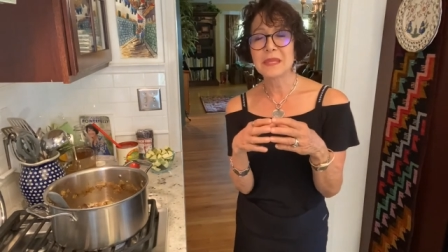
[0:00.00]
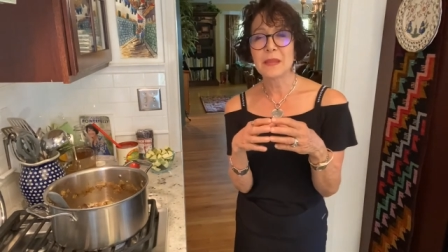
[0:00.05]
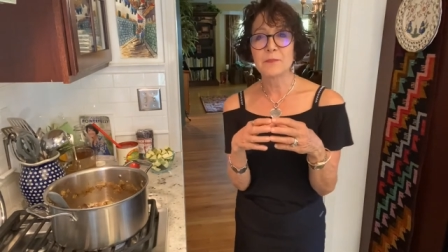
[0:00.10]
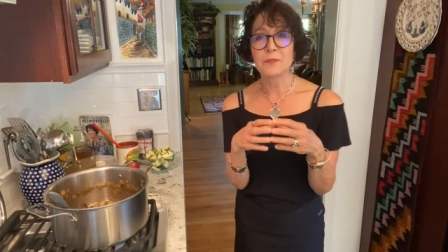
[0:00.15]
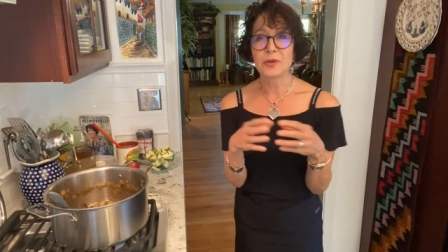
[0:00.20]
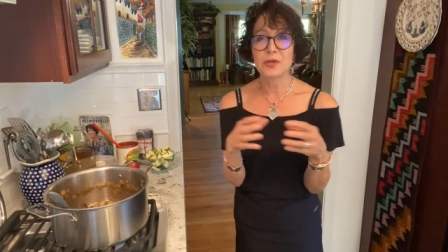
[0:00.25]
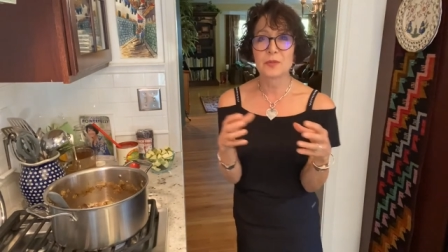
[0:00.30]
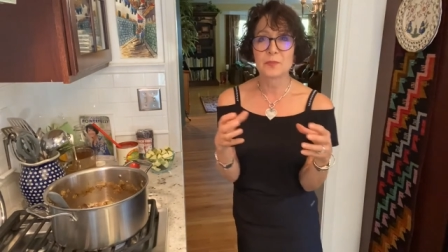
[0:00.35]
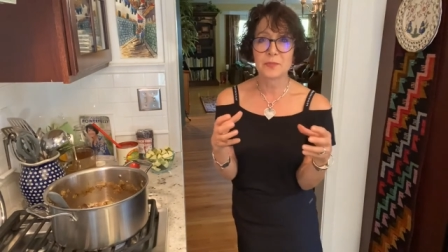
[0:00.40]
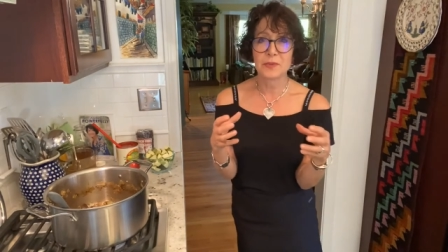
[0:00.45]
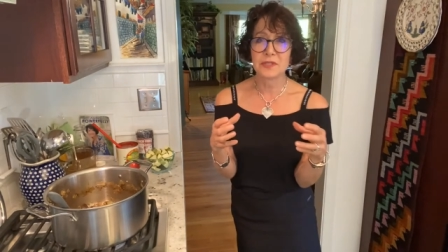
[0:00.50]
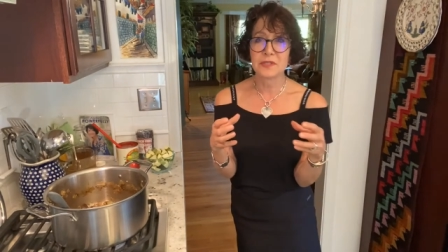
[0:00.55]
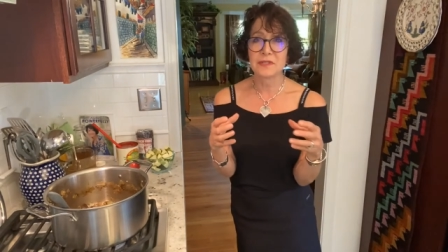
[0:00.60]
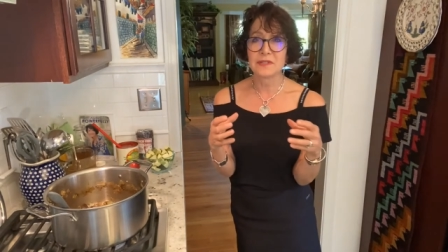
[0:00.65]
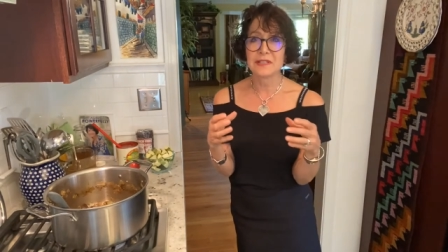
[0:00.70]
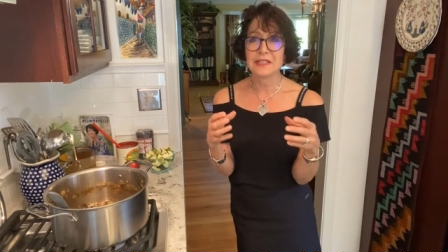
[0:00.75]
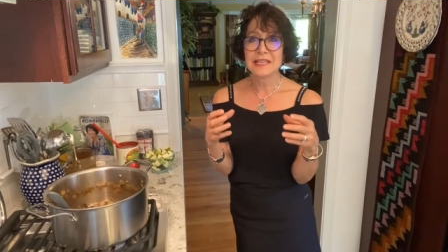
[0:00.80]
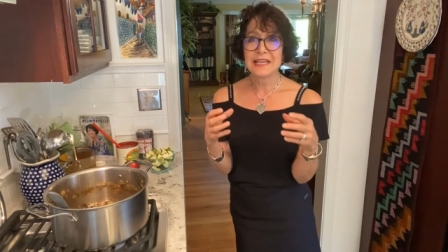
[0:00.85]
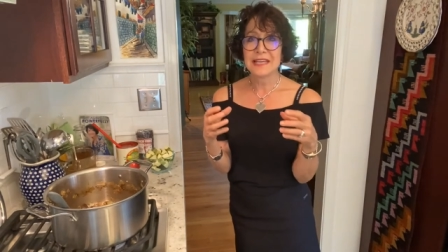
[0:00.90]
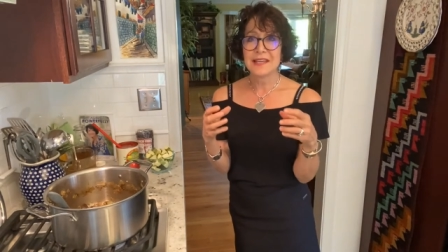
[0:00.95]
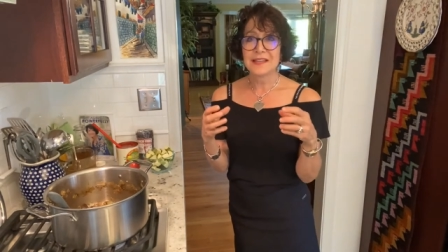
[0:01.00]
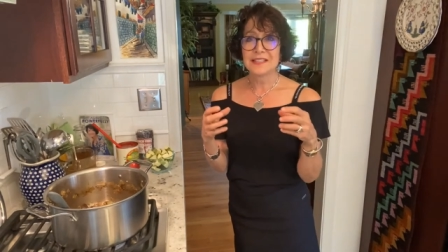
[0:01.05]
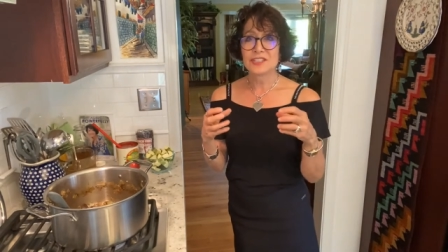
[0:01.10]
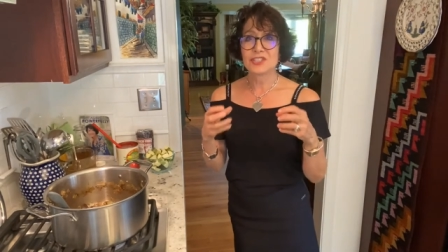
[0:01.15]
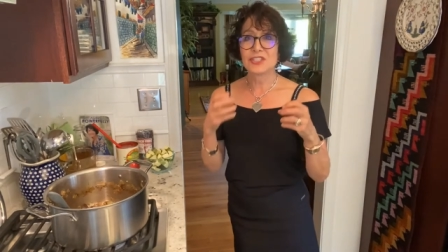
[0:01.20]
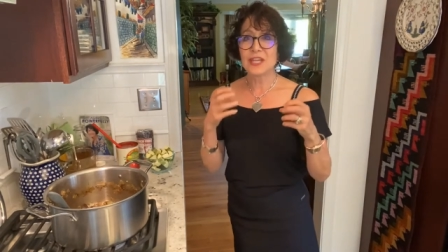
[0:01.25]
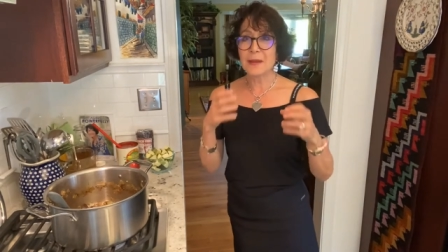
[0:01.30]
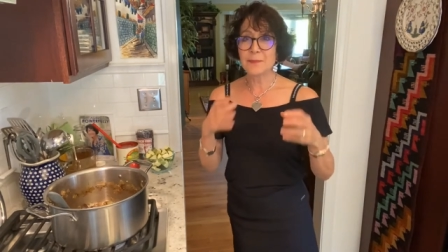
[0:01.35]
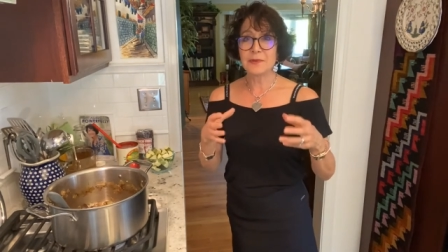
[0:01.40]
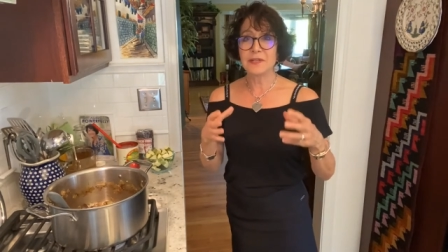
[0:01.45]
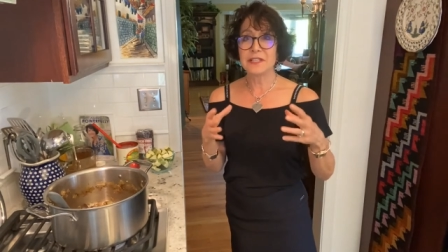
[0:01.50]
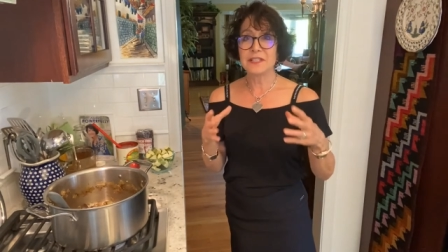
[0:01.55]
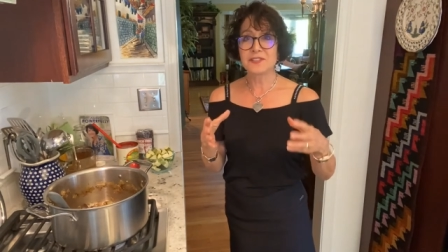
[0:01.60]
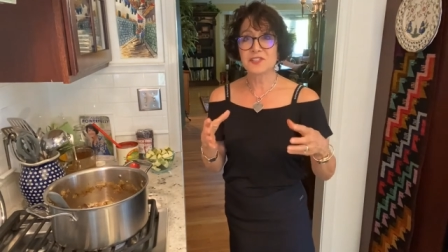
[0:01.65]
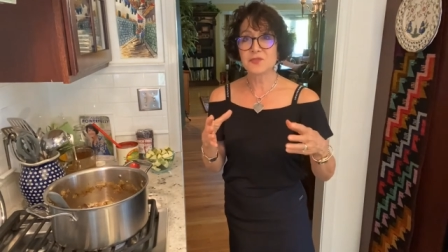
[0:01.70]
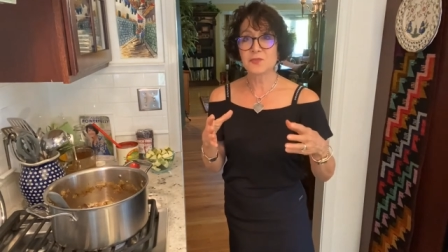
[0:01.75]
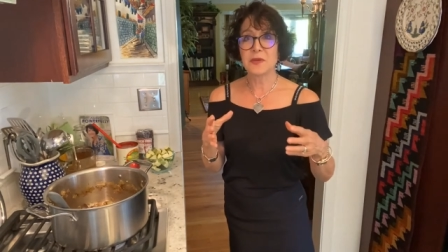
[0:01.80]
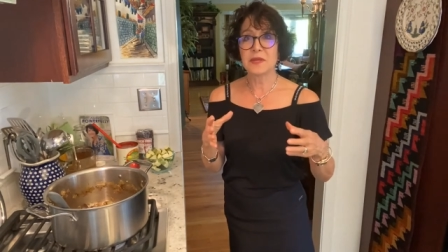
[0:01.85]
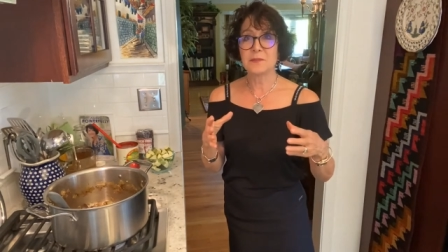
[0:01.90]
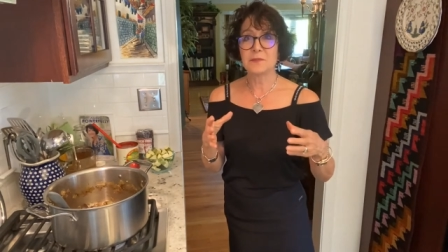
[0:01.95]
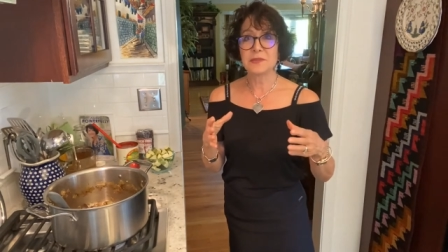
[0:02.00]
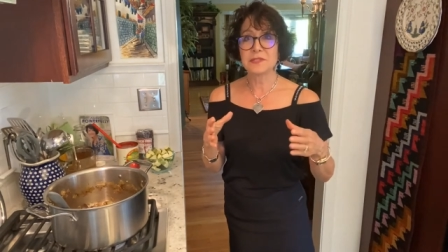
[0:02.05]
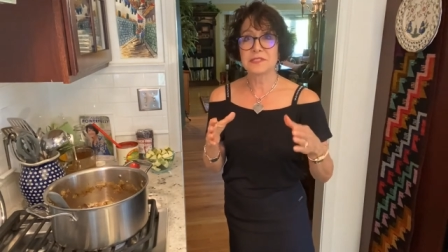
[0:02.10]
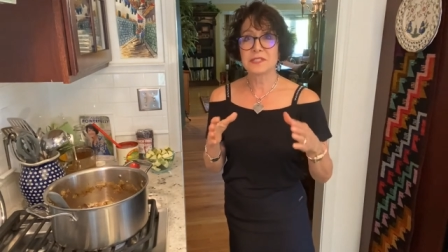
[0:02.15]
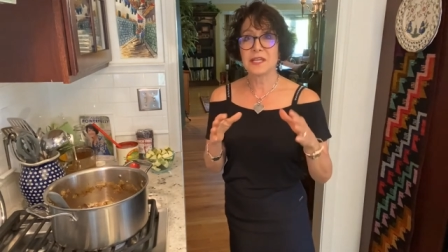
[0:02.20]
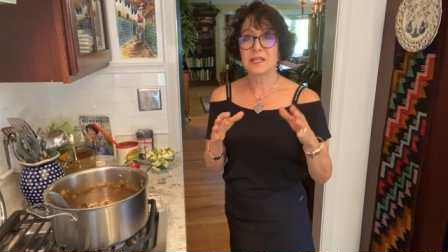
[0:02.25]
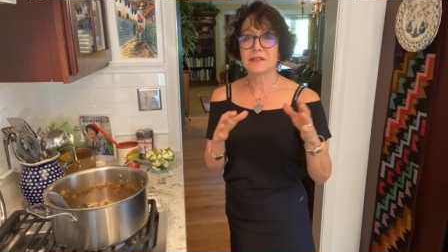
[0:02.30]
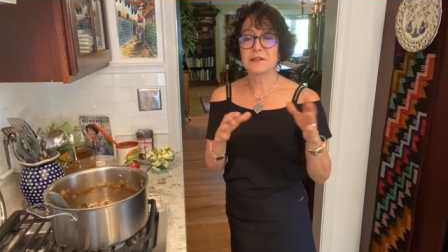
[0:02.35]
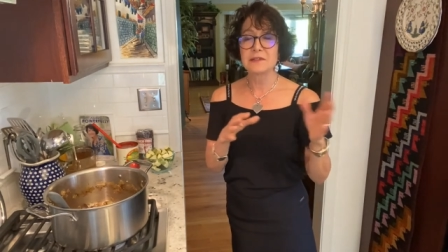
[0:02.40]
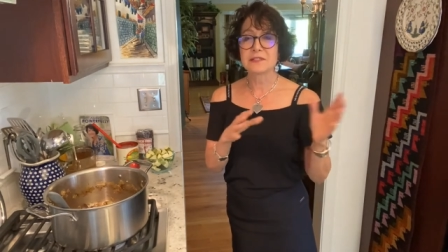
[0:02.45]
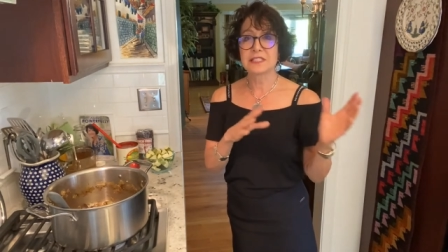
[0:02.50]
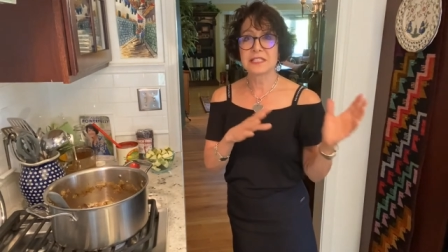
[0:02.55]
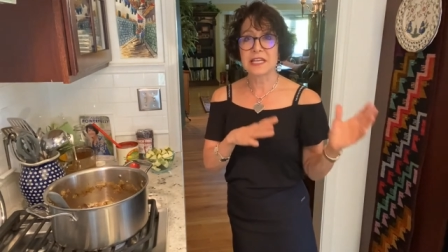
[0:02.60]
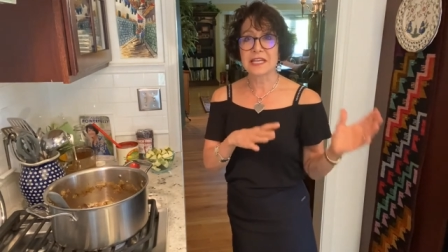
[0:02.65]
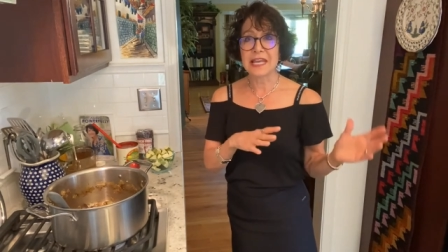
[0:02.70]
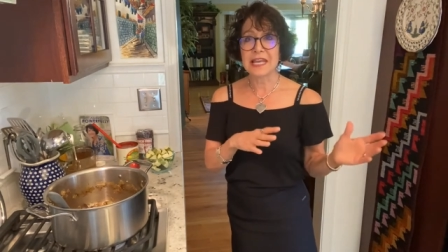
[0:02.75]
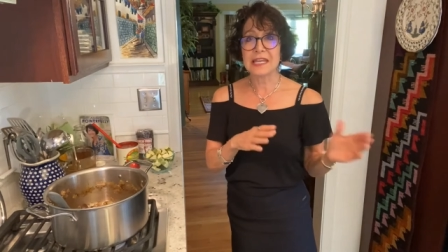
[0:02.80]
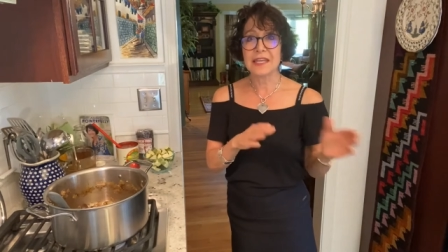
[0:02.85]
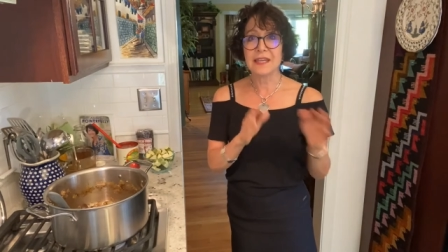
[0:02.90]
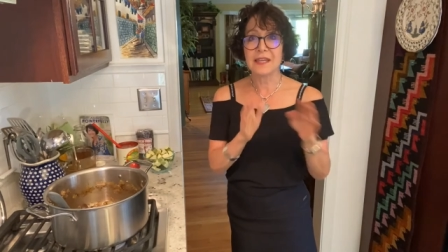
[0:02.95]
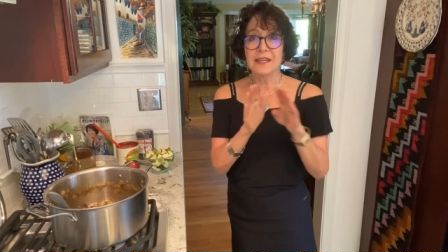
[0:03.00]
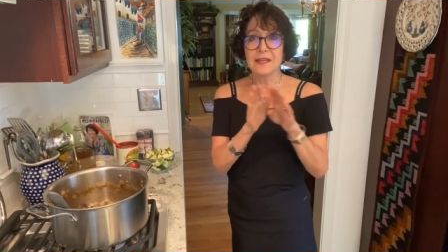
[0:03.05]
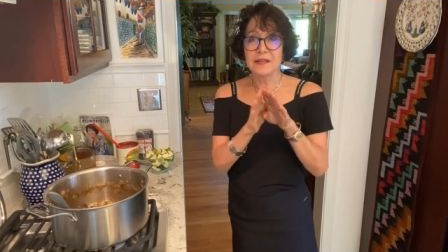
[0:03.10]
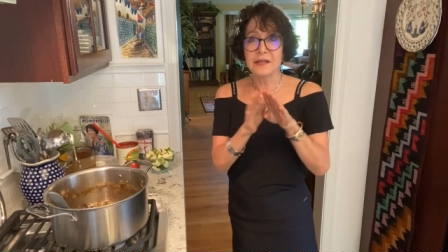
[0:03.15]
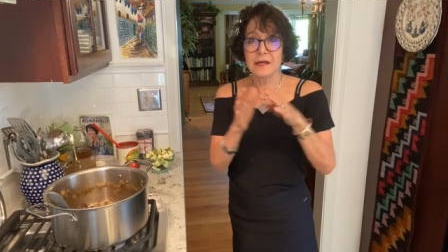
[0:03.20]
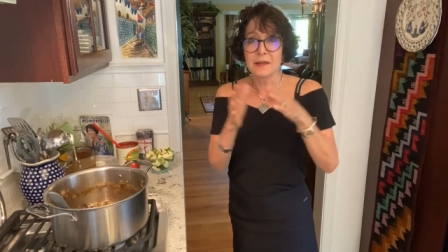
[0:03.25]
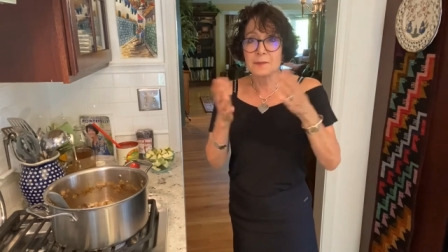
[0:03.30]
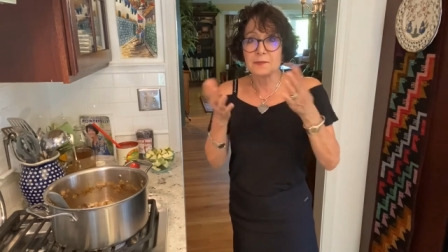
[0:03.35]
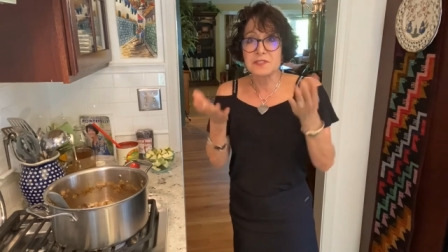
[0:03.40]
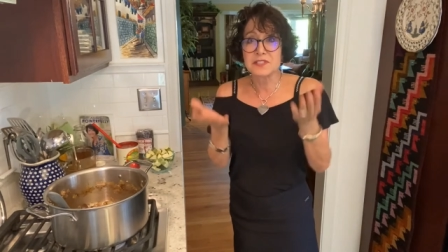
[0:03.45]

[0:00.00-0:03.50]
purple Japanese sweet potatoes that I heat up,